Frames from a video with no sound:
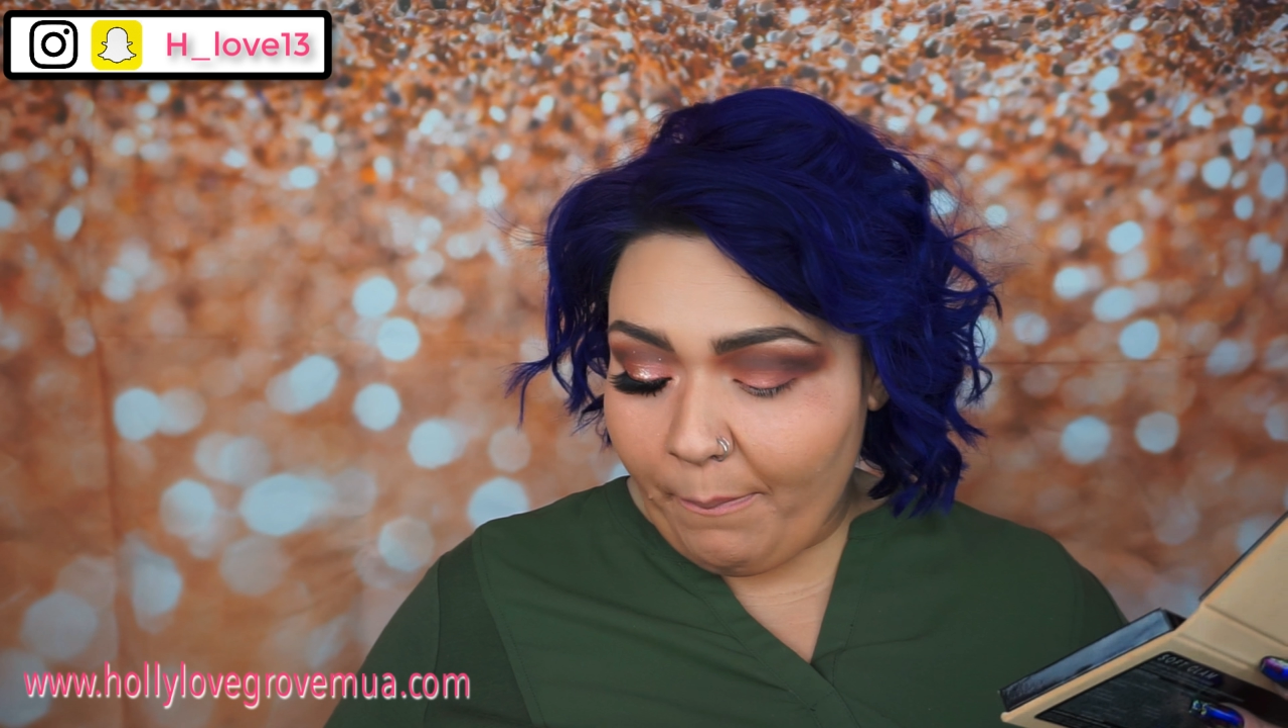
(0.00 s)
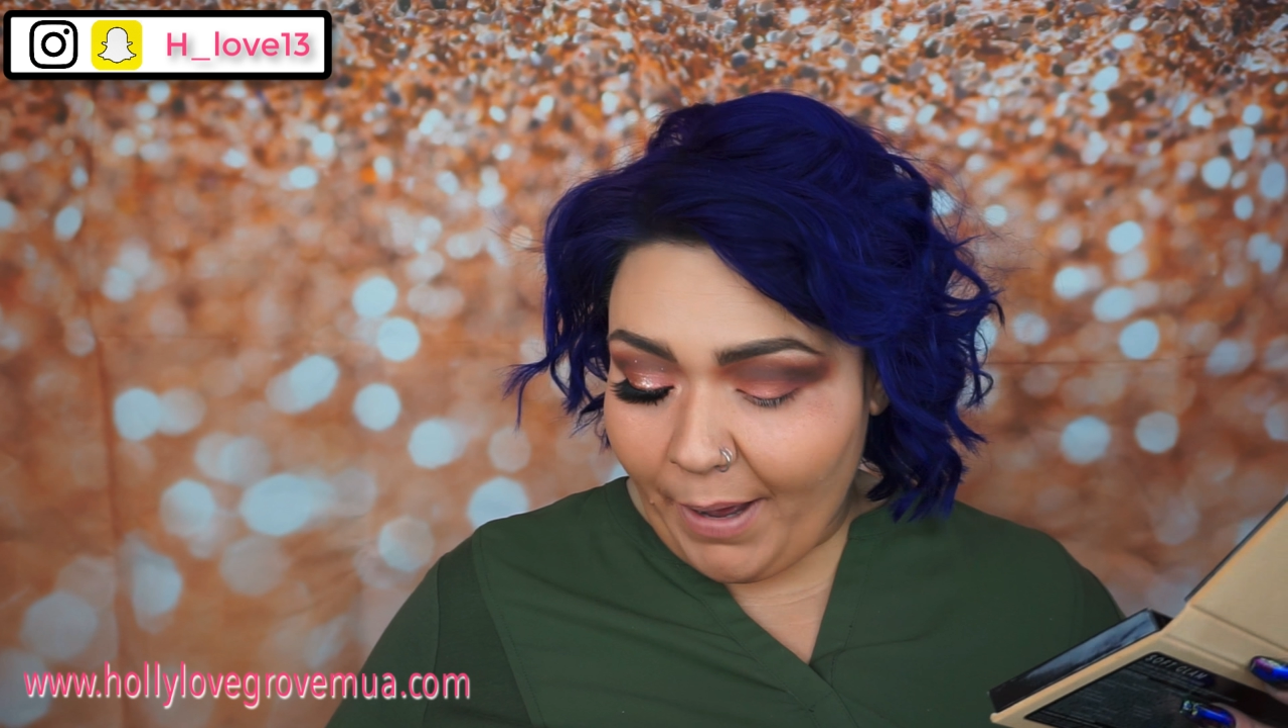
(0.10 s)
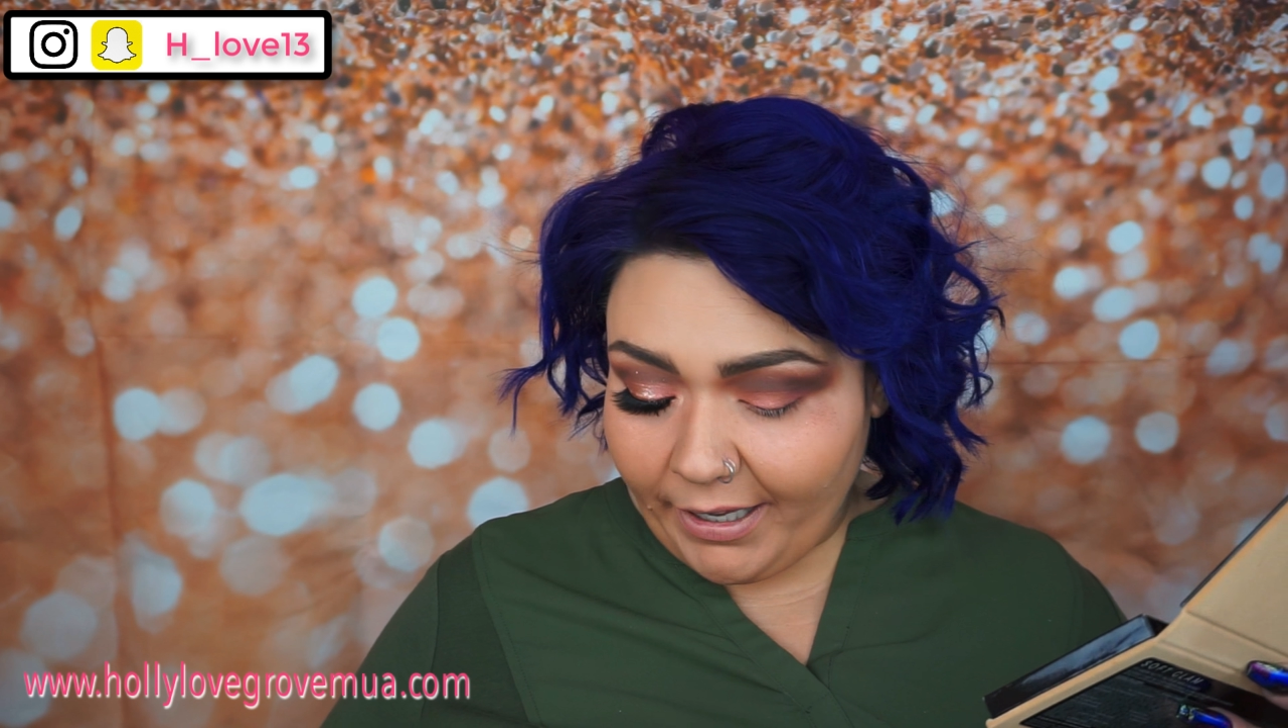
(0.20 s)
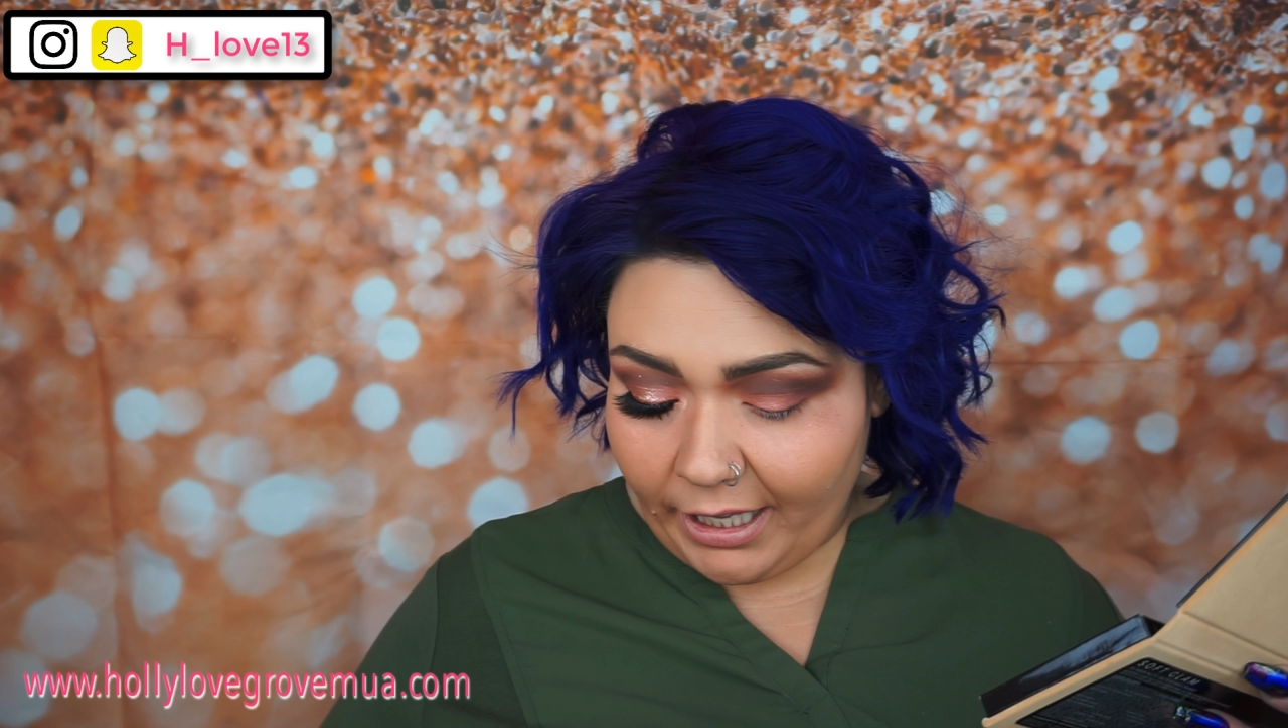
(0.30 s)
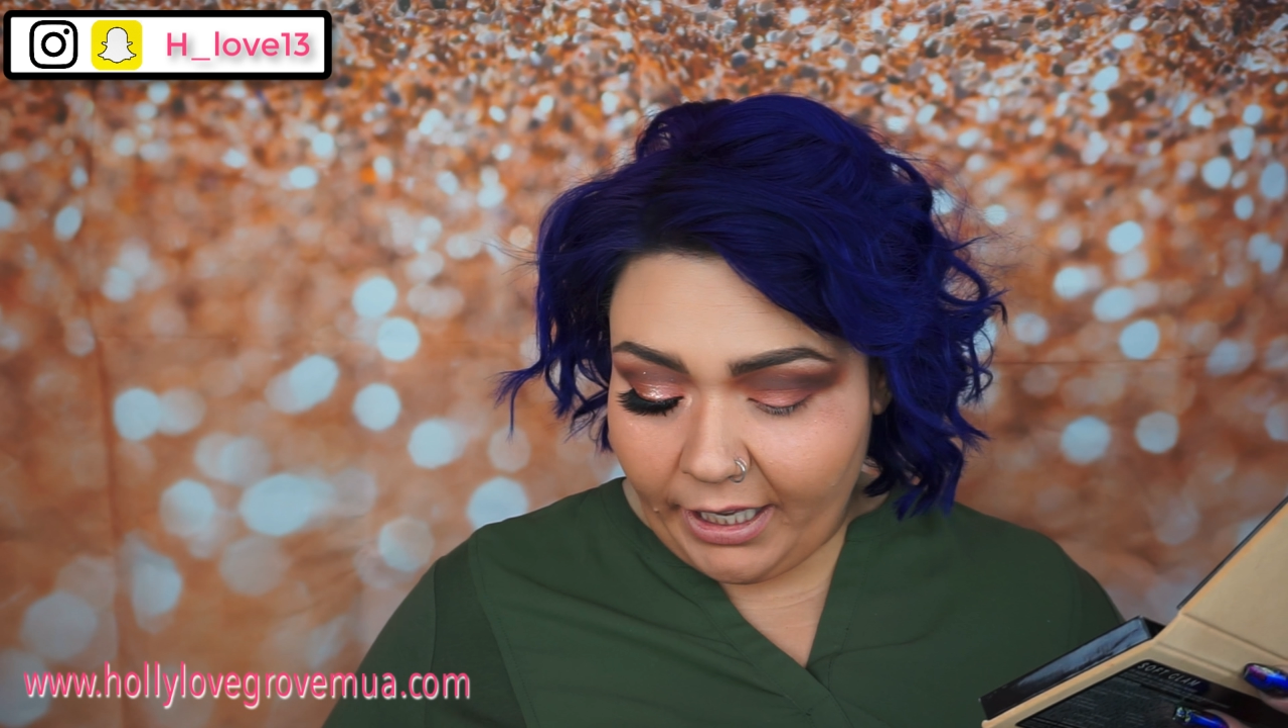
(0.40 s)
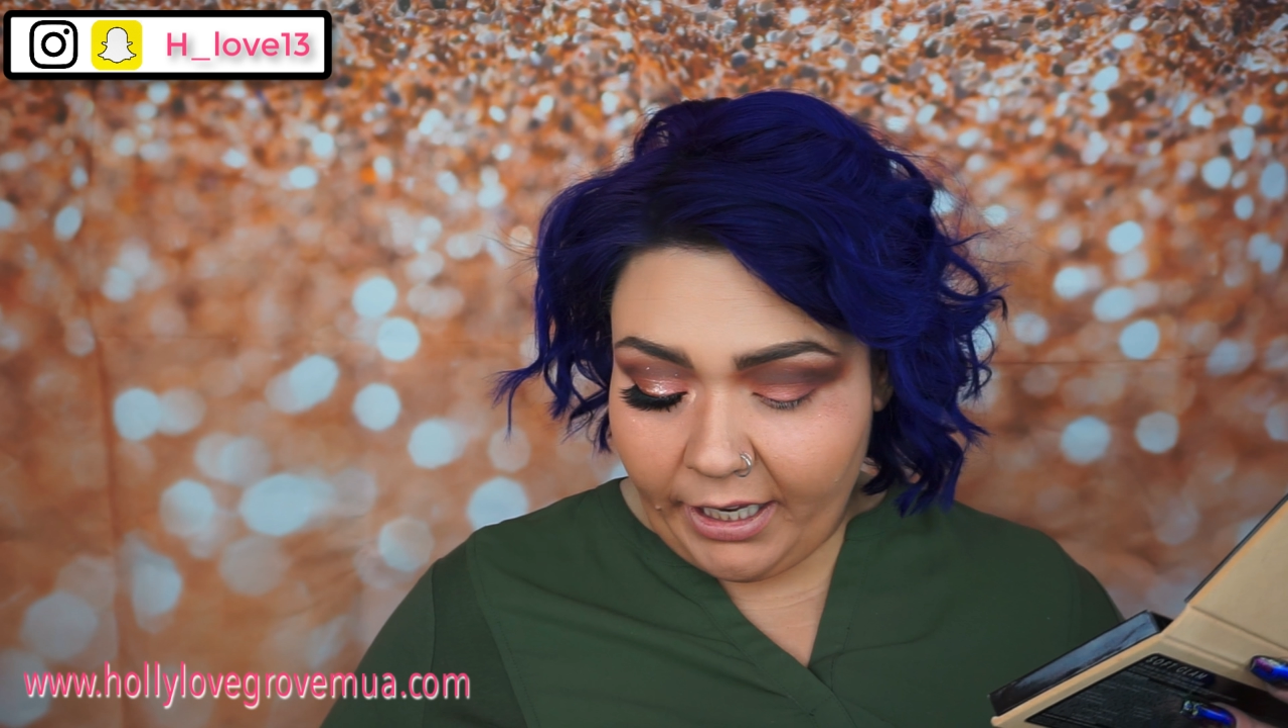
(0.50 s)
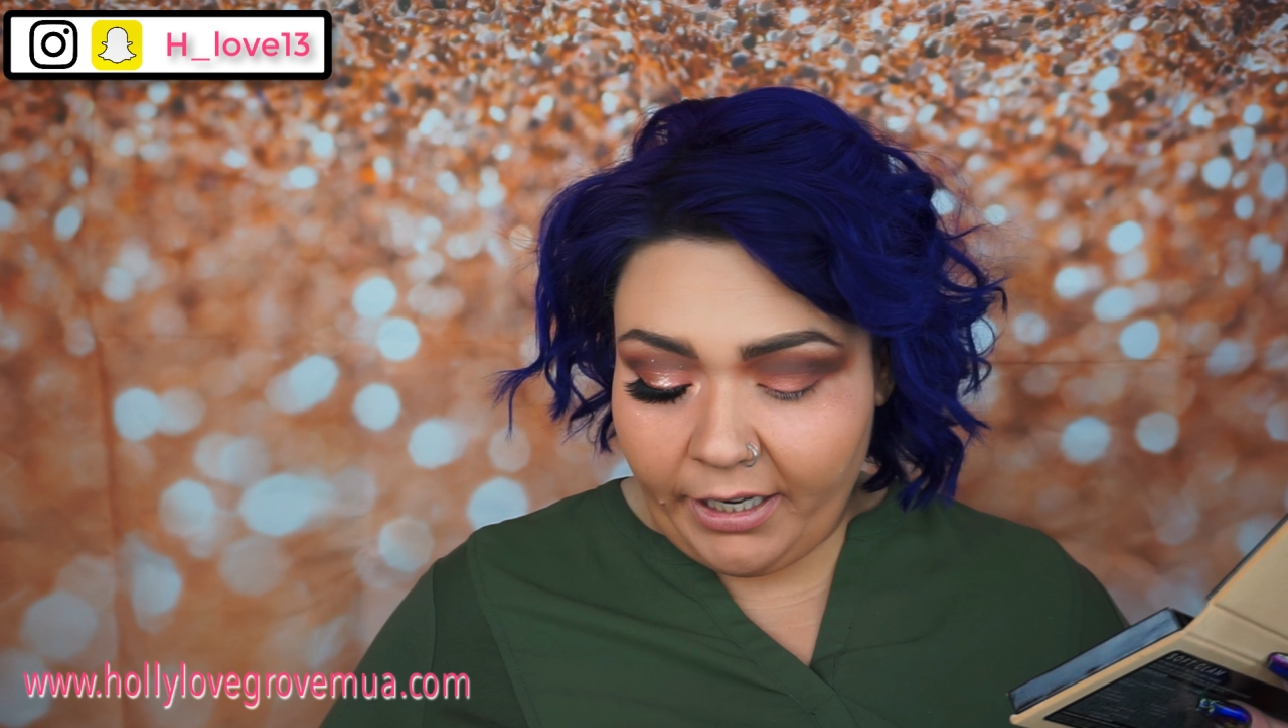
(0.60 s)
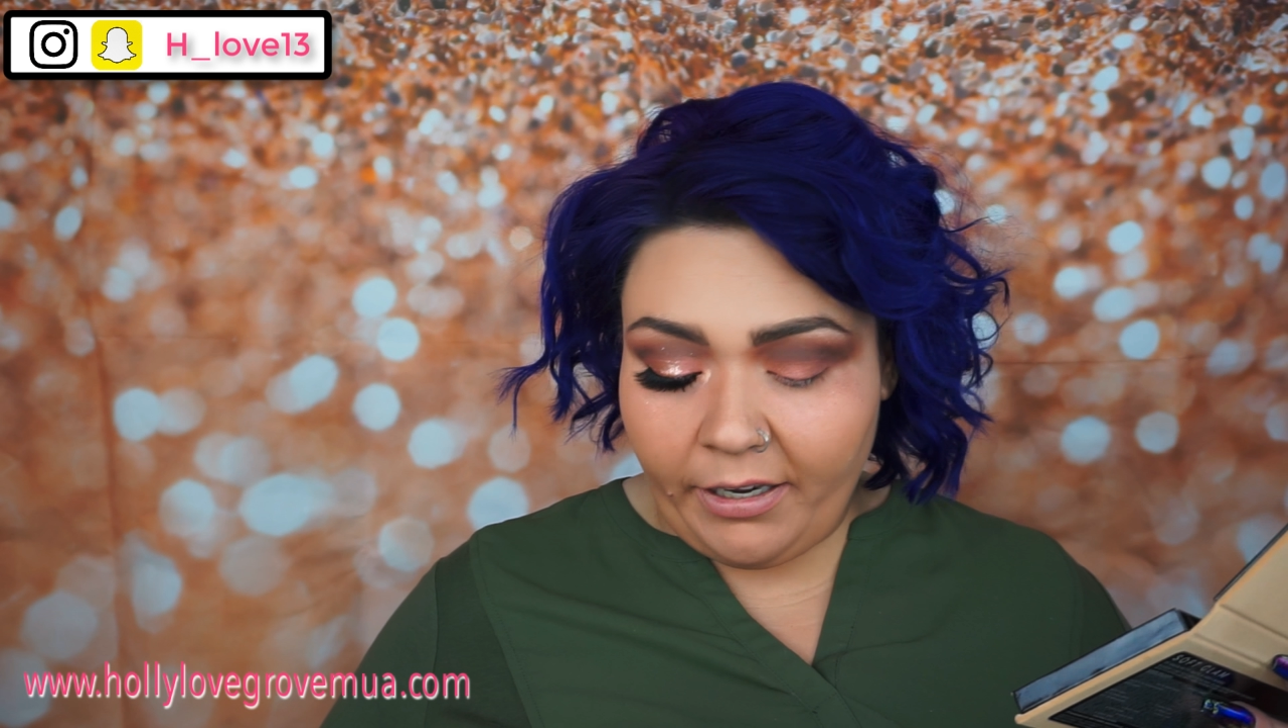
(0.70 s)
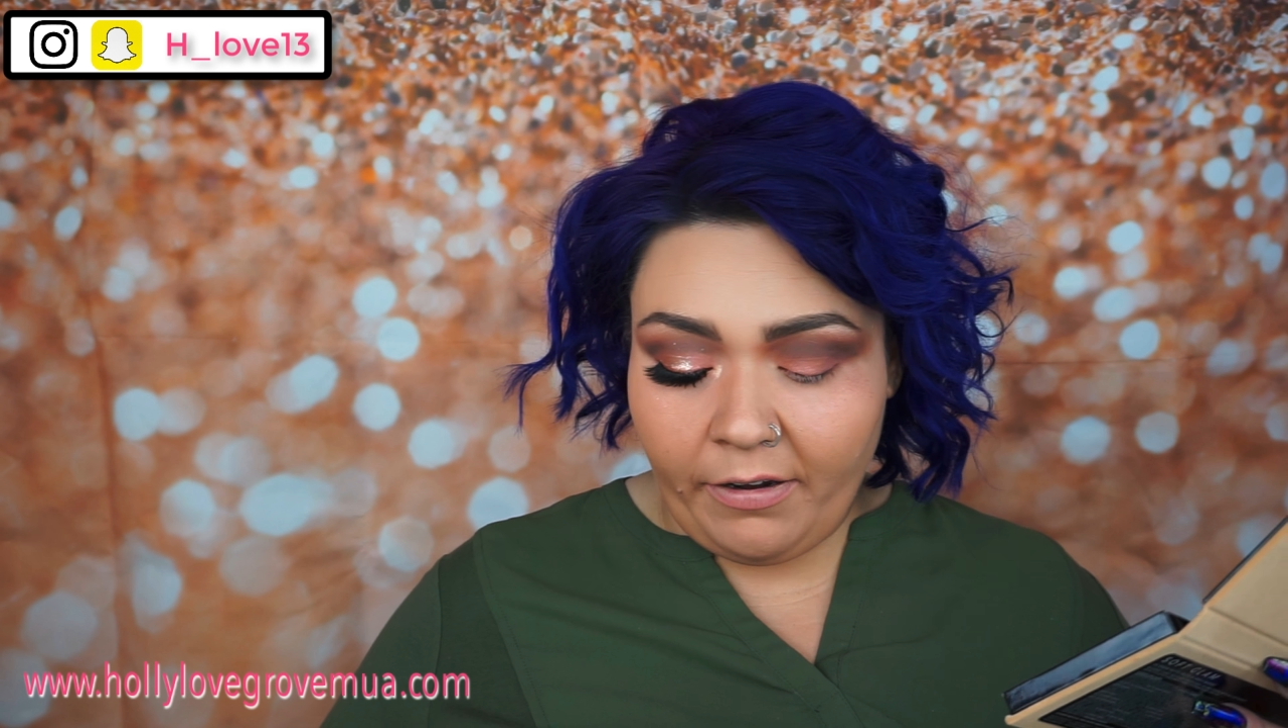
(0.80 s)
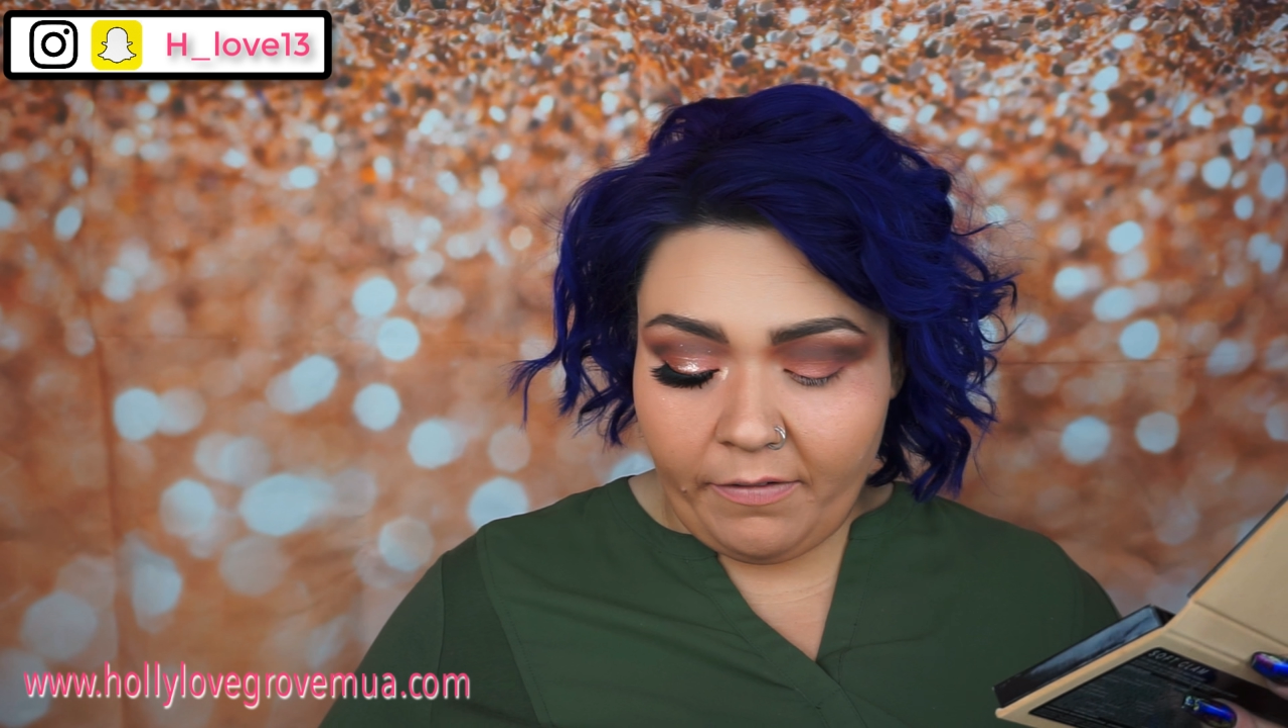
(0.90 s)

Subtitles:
back in